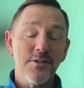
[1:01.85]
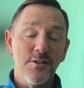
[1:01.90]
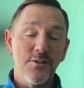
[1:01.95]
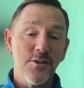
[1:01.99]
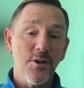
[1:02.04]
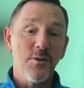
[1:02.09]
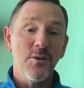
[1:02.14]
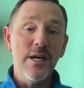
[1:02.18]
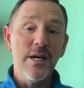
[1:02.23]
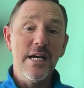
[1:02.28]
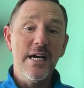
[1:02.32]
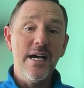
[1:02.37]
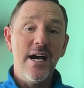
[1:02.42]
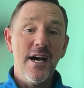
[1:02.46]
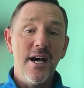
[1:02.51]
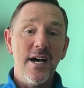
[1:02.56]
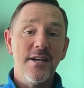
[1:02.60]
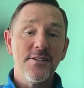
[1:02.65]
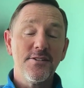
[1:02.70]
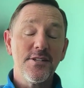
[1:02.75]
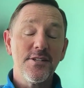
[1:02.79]
So
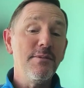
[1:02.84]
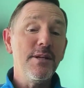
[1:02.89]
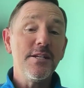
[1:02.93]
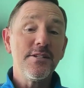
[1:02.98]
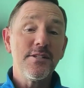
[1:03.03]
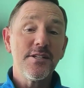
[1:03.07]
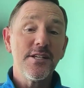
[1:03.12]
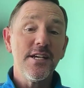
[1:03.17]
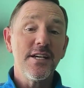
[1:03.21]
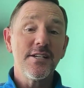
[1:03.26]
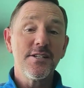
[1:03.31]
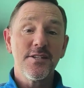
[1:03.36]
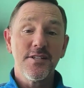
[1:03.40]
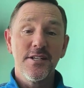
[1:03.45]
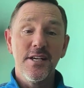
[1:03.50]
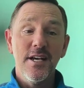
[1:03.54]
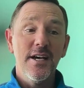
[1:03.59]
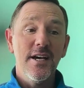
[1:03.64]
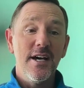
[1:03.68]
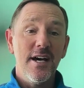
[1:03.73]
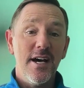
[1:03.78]
76
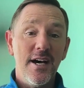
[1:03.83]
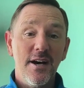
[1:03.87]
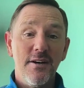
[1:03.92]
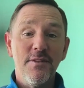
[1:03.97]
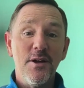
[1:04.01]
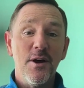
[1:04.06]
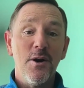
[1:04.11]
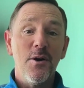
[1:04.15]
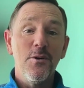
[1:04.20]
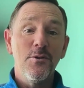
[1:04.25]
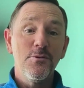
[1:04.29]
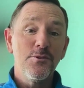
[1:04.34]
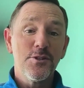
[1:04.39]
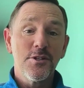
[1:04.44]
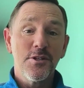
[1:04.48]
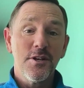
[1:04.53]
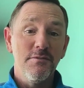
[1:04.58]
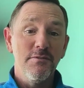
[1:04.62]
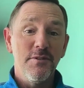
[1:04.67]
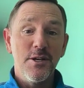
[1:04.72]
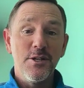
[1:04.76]
of those
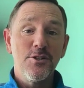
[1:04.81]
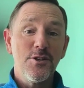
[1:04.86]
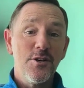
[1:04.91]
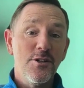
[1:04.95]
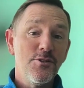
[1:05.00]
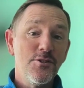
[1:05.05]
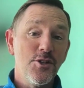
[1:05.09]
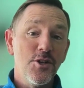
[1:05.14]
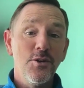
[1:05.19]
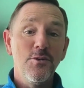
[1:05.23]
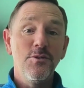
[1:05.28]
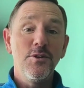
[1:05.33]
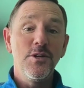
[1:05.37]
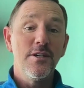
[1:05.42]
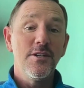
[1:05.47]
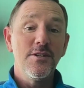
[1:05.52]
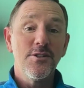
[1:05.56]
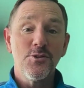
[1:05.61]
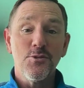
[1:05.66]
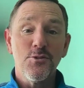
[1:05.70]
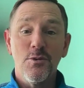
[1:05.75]
conventions,
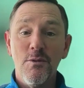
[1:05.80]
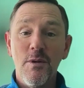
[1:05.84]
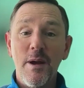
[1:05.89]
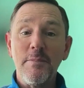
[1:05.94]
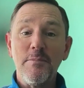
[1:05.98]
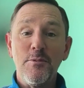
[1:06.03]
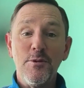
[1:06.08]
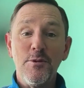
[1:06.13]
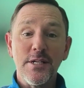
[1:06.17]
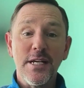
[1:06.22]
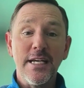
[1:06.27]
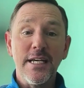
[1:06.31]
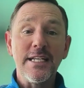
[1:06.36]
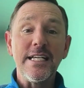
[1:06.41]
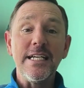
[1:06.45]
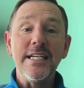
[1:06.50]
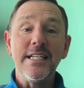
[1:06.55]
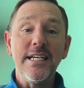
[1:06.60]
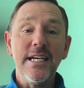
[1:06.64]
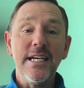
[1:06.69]
unions were represented.